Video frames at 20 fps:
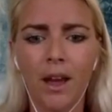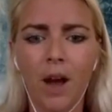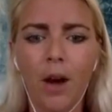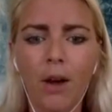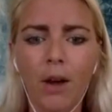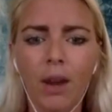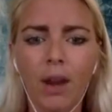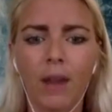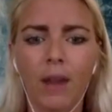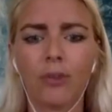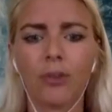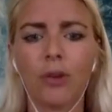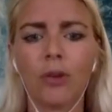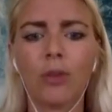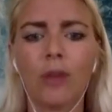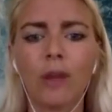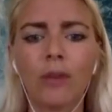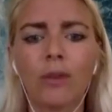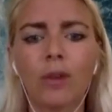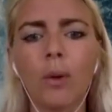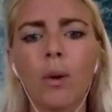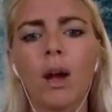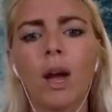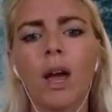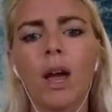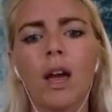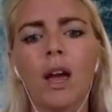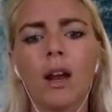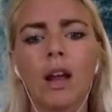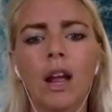Okay, so let's go
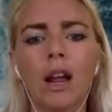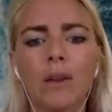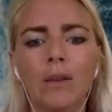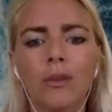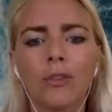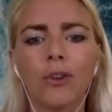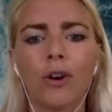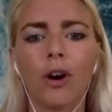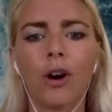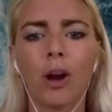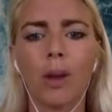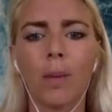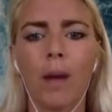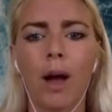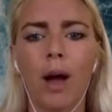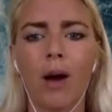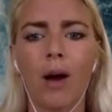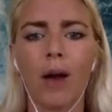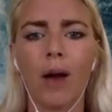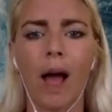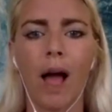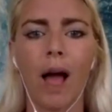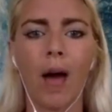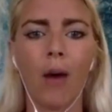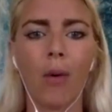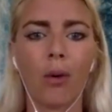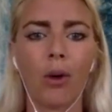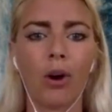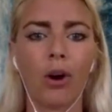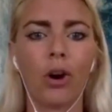ahead and start about
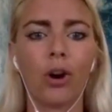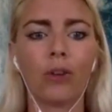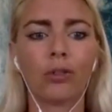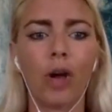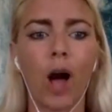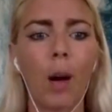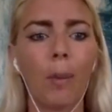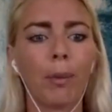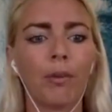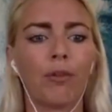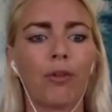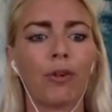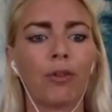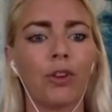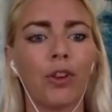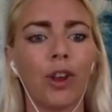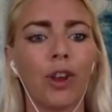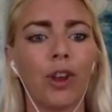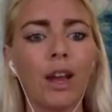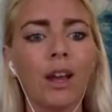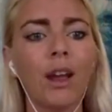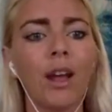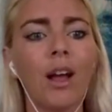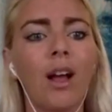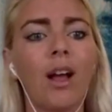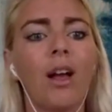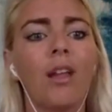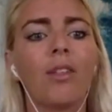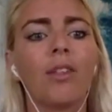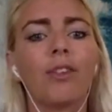our topic for today.
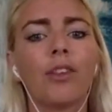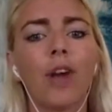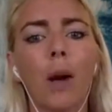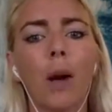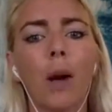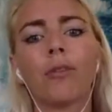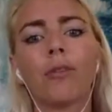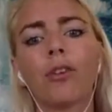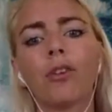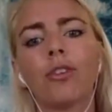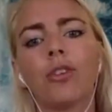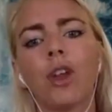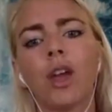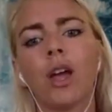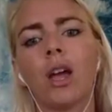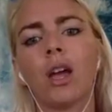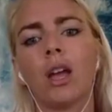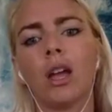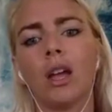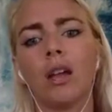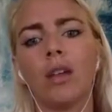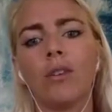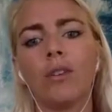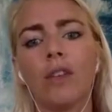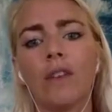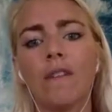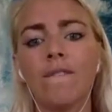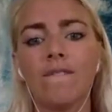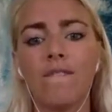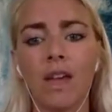The topic for today is
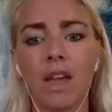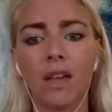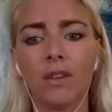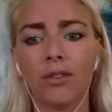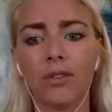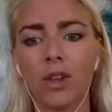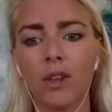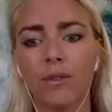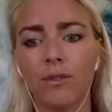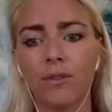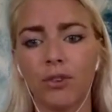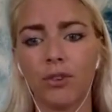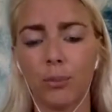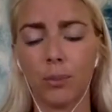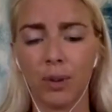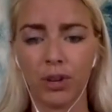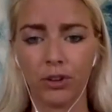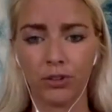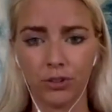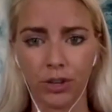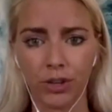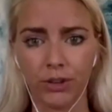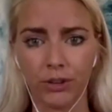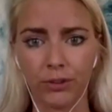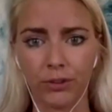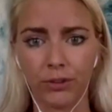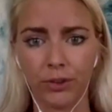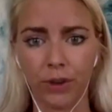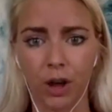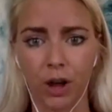invasive
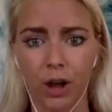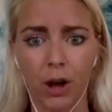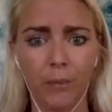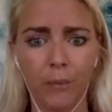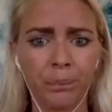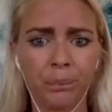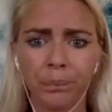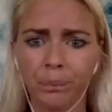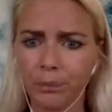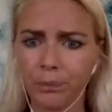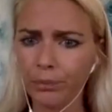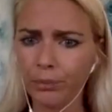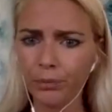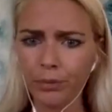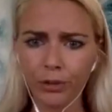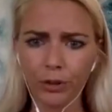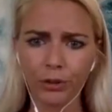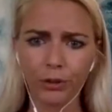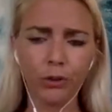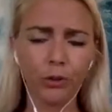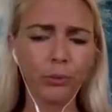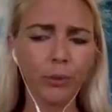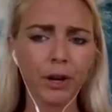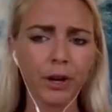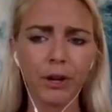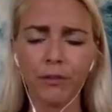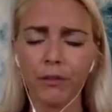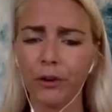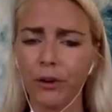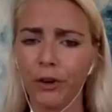species. You might
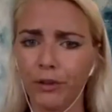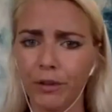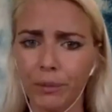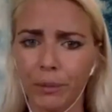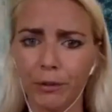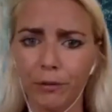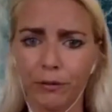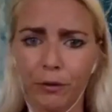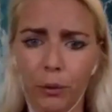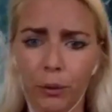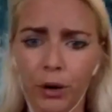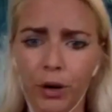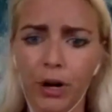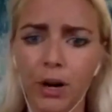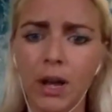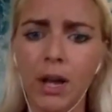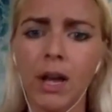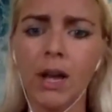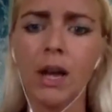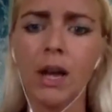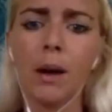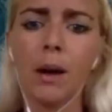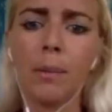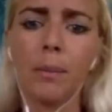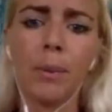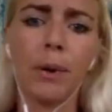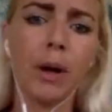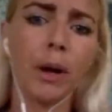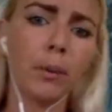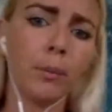have heard of it before,
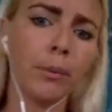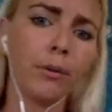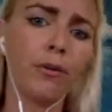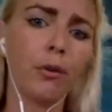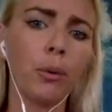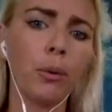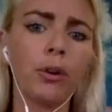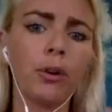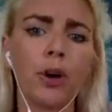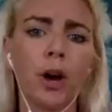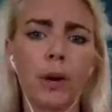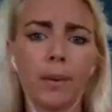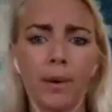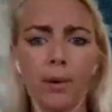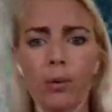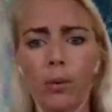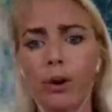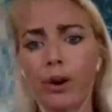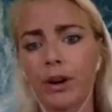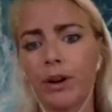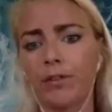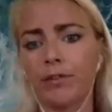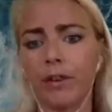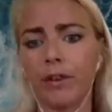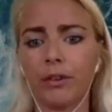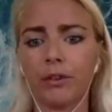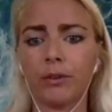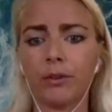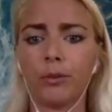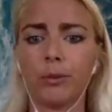but before we talk about what an
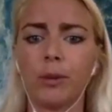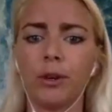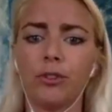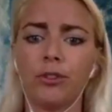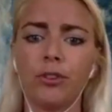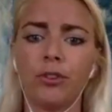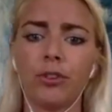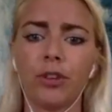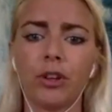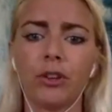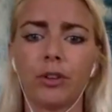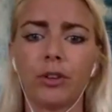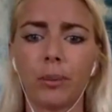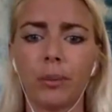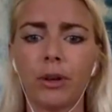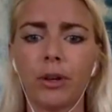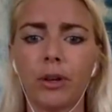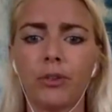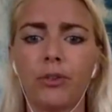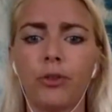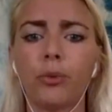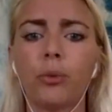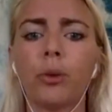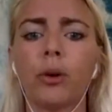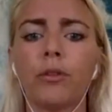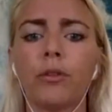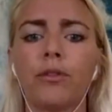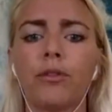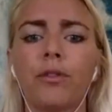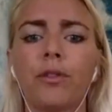invasive species is, let me do
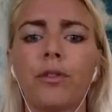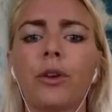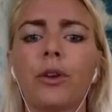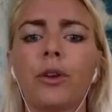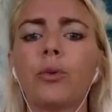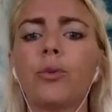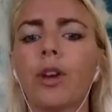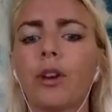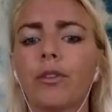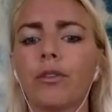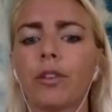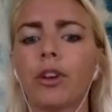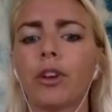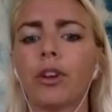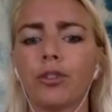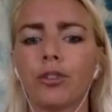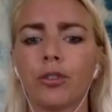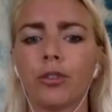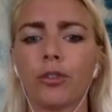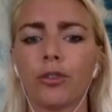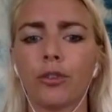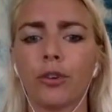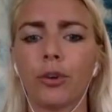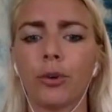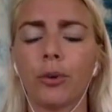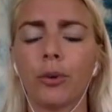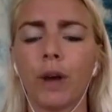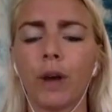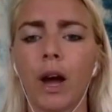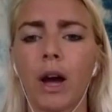a few definitions for
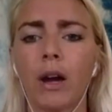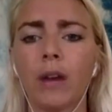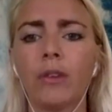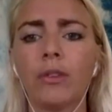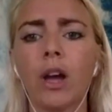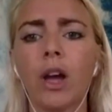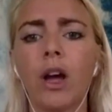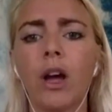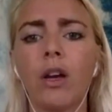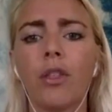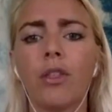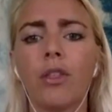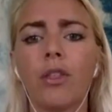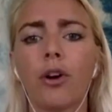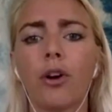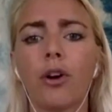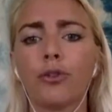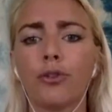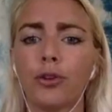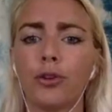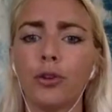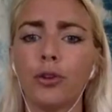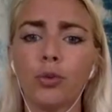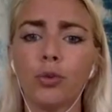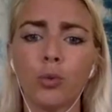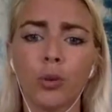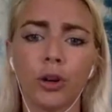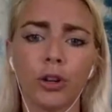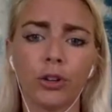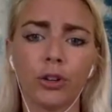you guys. There are two
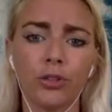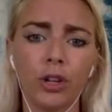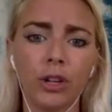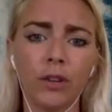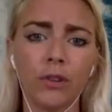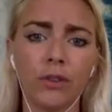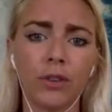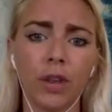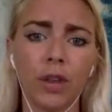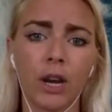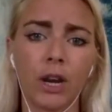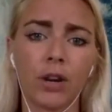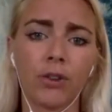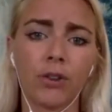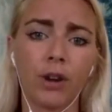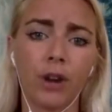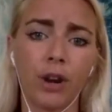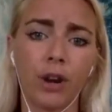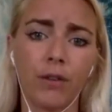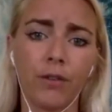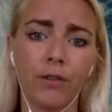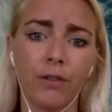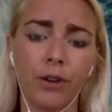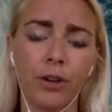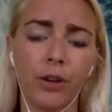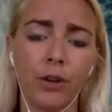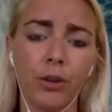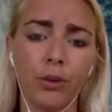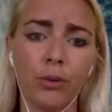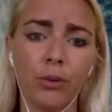worksheets that I created for
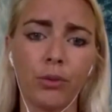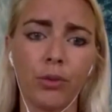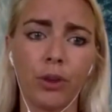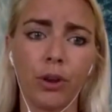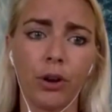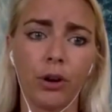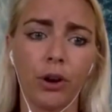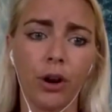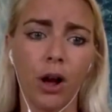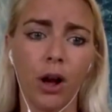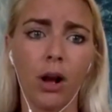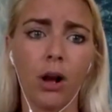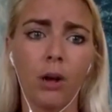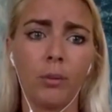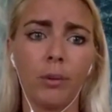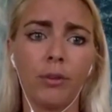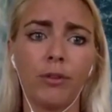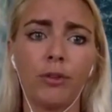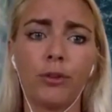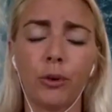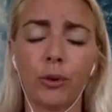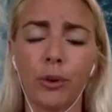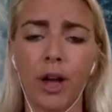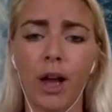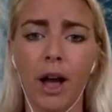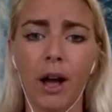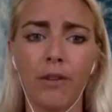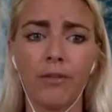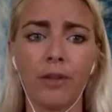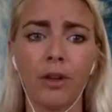you. There, if you don't
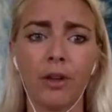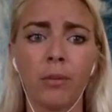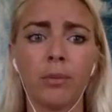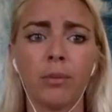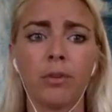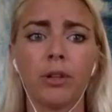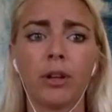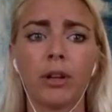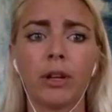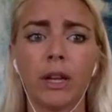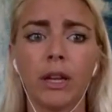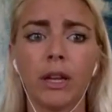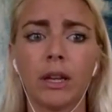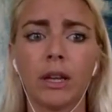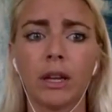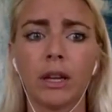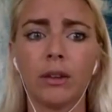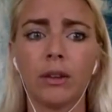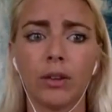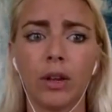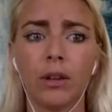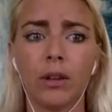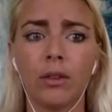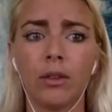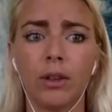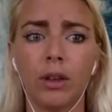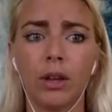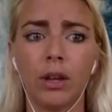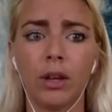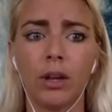have them, the link is in
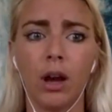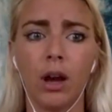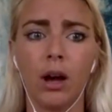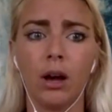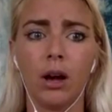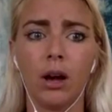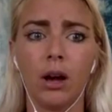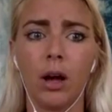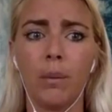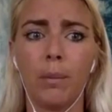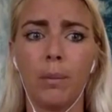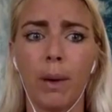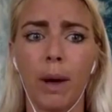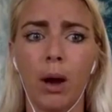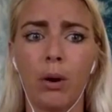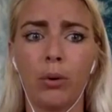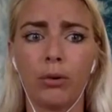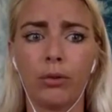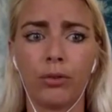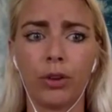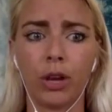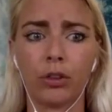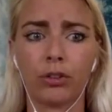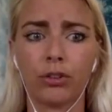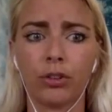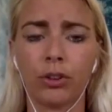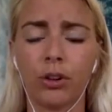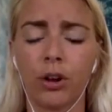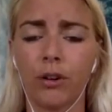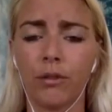the about
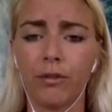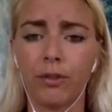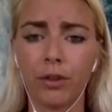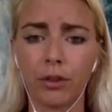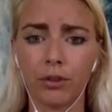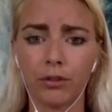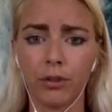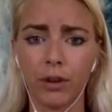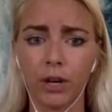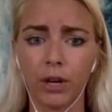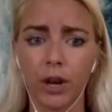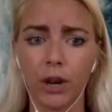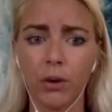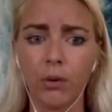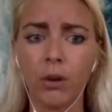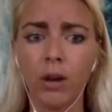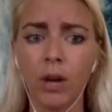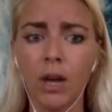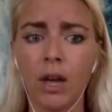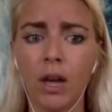section of this video.